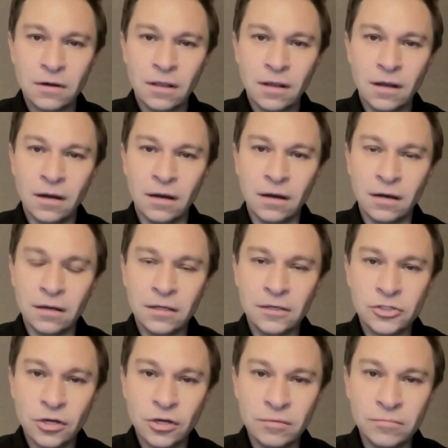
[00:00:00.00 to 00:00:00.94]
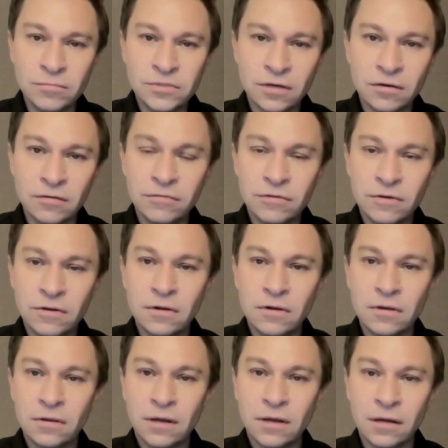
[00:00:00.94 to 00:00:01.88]
uh, in terms of
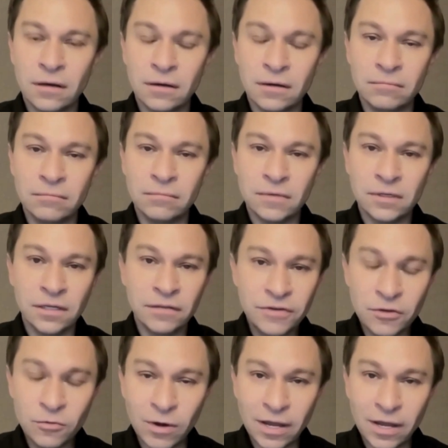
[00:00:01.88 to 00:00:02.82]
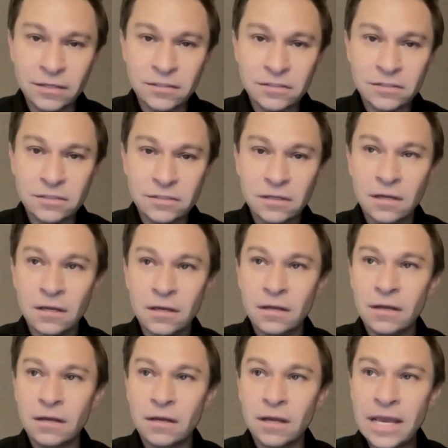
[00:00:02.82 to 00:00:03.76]
um, lifting weights,
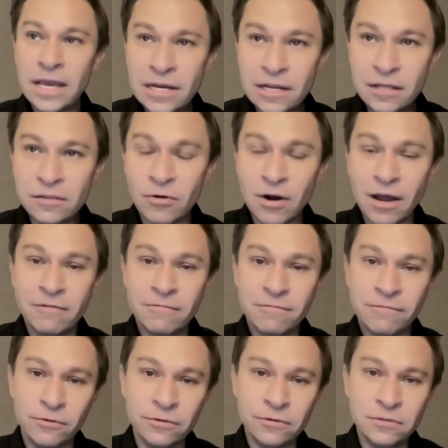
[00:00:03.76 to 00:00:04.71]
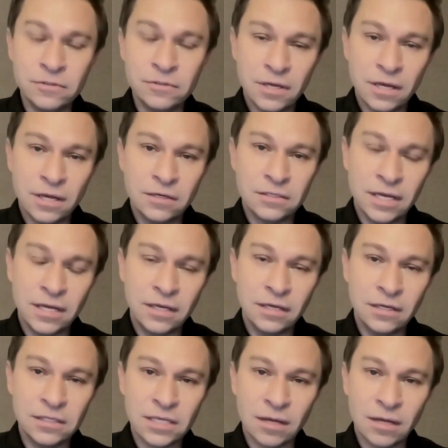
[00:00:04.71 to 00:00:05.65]
eating the right foods, and taking
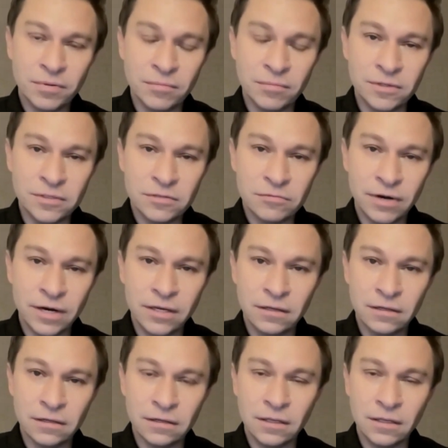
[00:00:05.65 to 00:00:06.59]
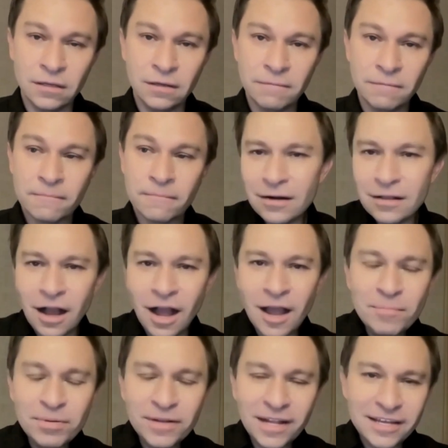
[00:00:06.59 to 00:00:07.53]
supplements regularly. I
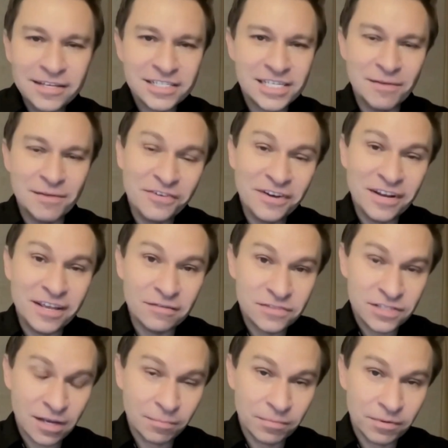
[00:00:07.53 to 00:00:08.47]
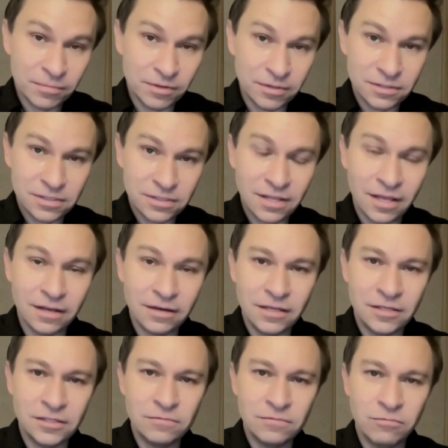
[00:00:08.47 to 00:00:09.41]
play a symphony of supplements that
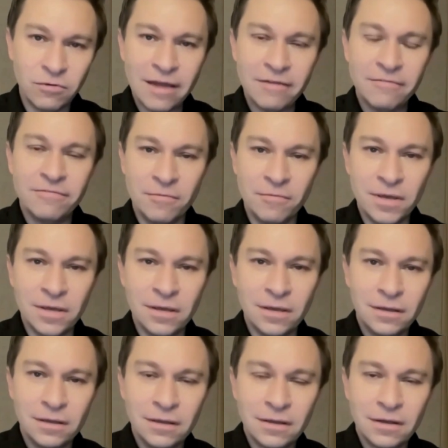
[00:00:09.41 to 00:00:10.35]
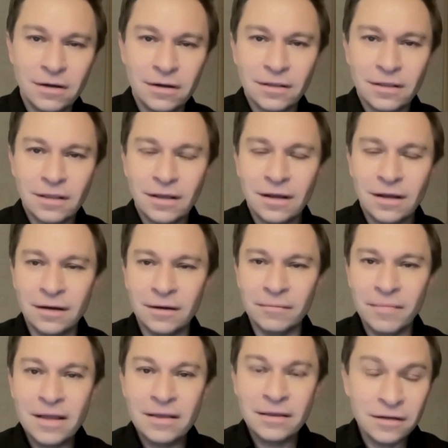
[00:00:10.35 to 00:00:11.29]
is right for me
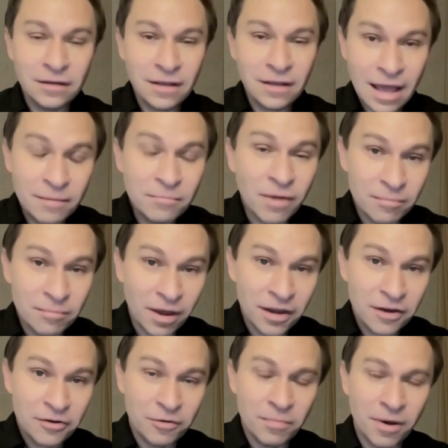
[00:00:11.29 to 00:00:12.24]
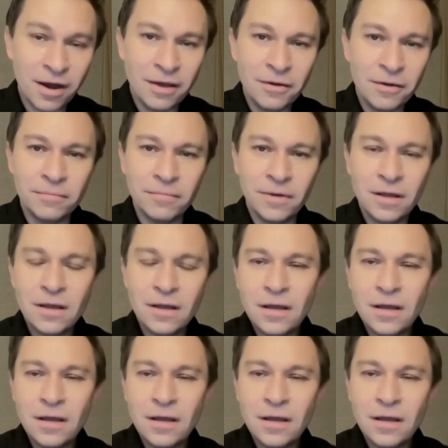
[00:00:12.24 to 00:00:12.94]
um, in, and my microbiome.